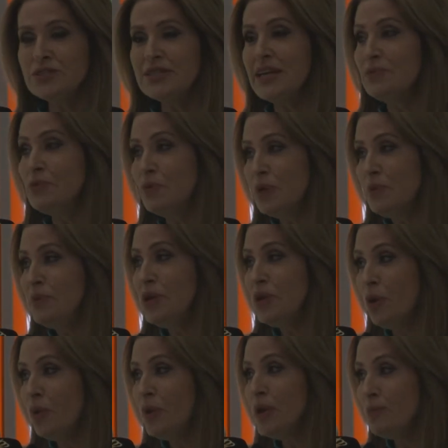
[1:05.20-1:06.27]
and we will be
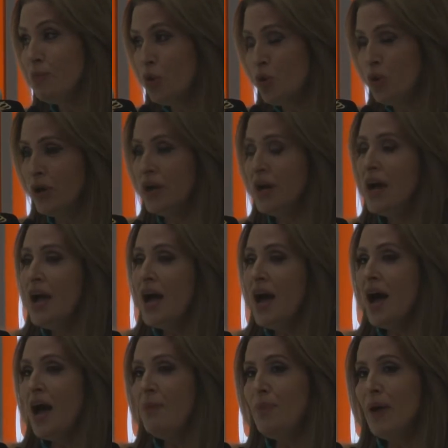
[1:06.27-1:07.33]
knowing more
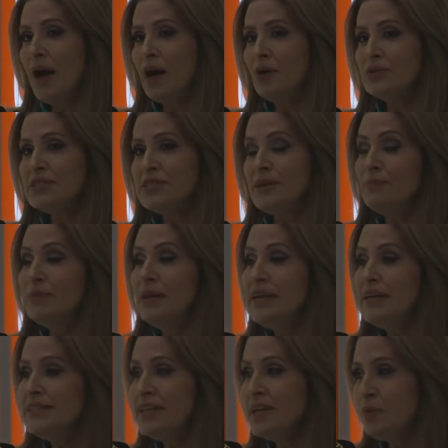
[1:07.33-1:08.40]
about some
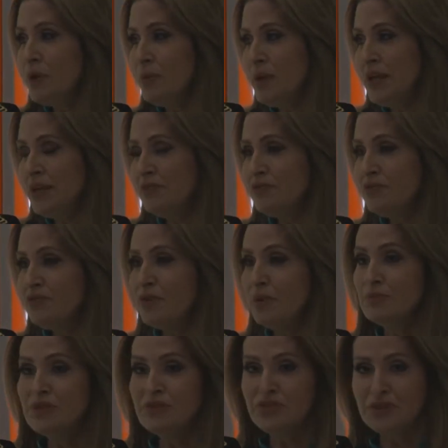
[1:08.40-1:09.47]
leading women
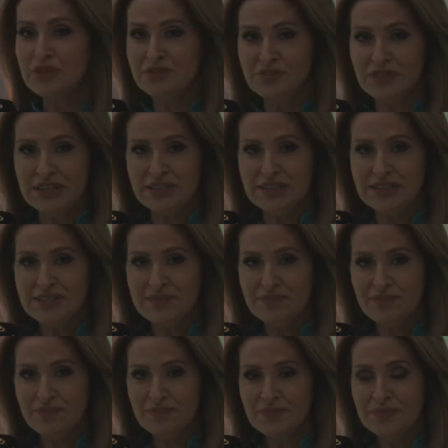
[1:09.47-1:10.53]
from different fields.
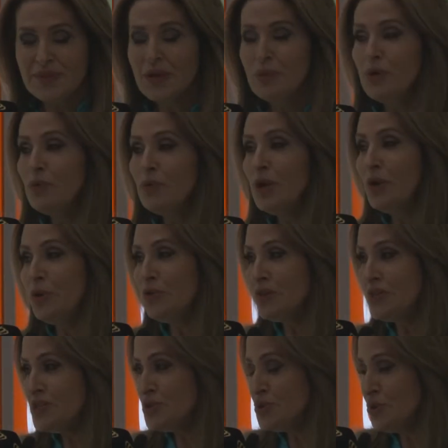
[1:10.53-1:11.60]
We will know
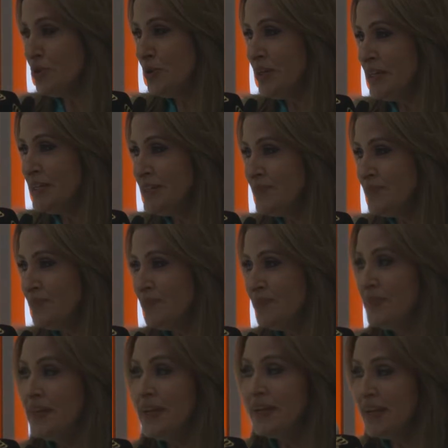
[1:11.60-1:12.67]
their stories,
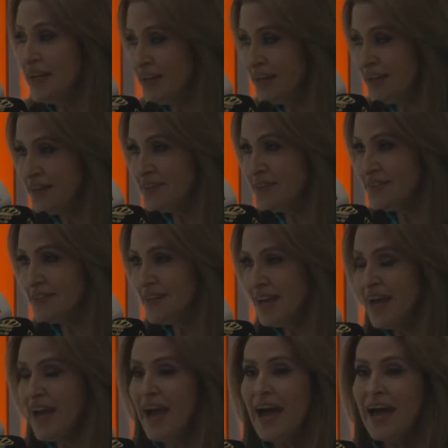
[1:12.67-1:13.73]
their careers,
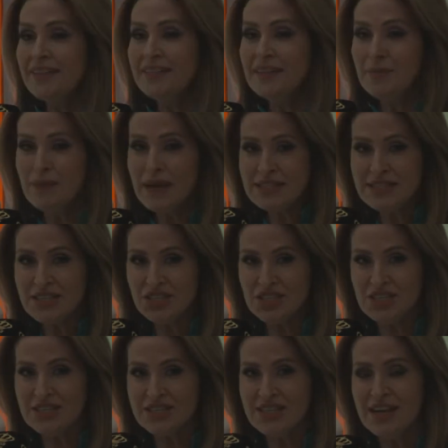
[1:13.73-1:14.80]
and the
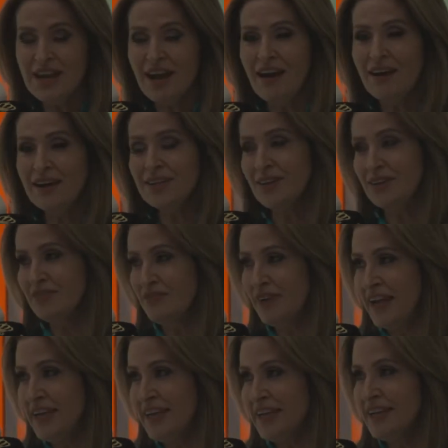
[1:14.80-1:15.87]
messages they are
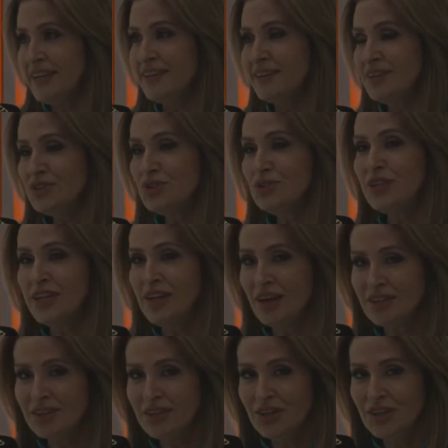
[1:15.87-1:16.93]
conveying to the
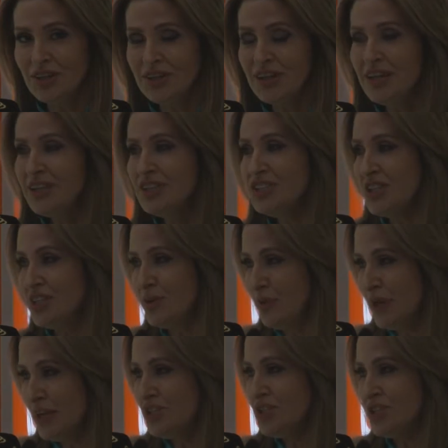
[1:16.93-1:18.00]
younger
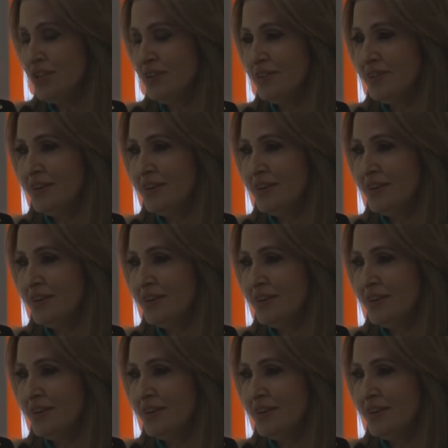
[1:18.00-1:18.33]
generation.